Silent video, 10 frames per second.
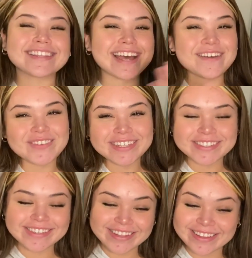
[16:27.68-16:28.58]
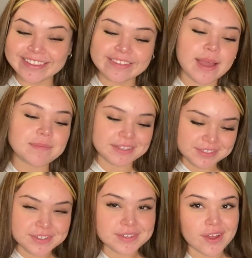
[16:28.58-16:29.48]
That means
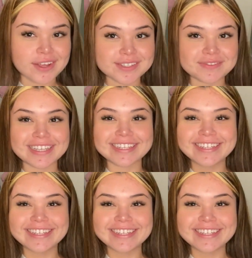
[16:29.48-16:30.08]
a lot to me.